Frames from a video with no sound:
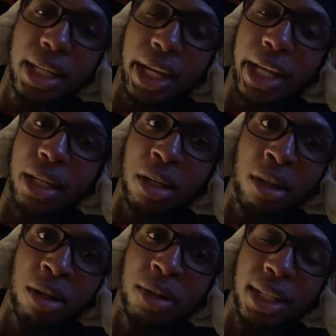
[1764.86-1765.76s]
And they're
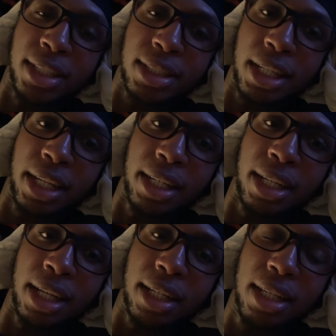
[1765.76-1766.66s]
on here saying
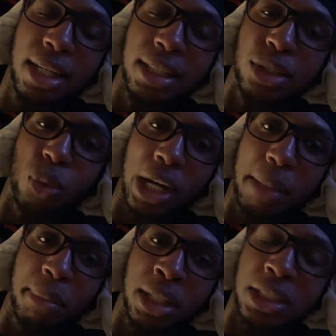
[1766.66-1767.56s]
that this
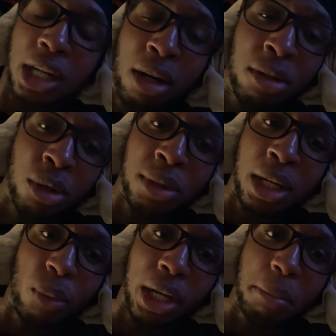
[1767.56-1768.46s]
white bitch, I don't know who
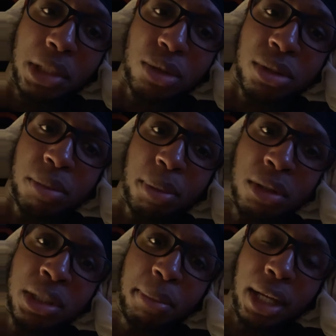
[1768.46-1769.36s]
that white bitch was
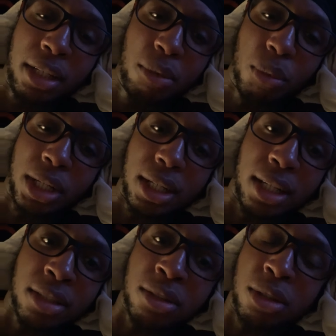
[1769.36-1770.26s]
supposed to be. I didn't
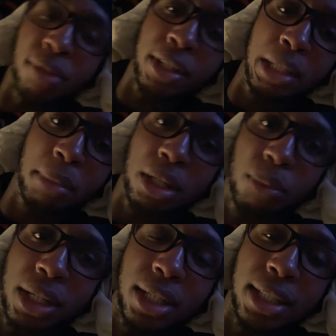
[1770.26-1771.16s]
recognize her. So if anybody
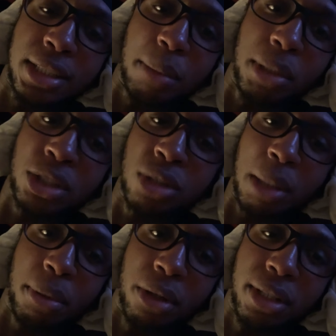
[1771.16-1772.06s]
recognized that bitch,
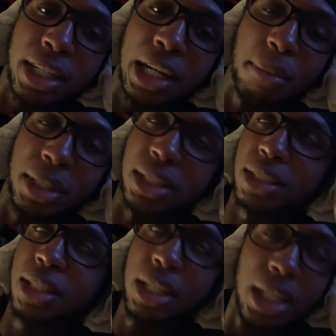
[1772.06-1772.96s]
drop her in the comments.
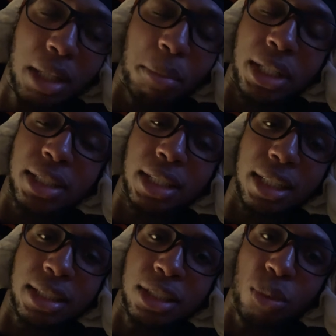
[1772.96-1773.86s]
But he's like,
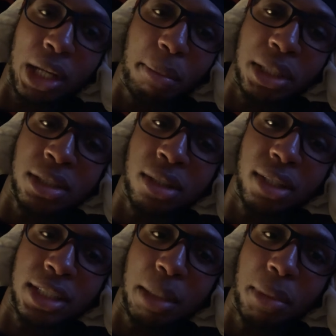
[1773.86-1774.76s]
this white bitch is on there
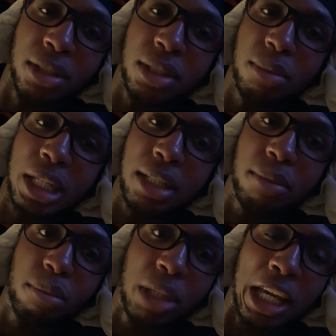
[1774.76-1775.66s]
talking about something. They
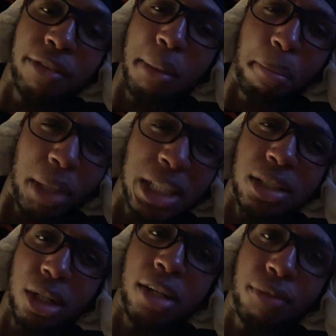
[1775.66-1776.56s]
gave their best
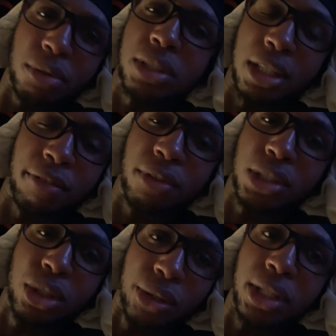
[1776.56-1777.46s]
efforts looking for
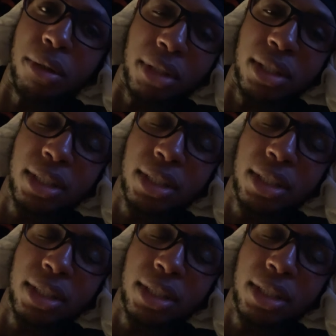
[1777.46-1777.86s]
Toyota.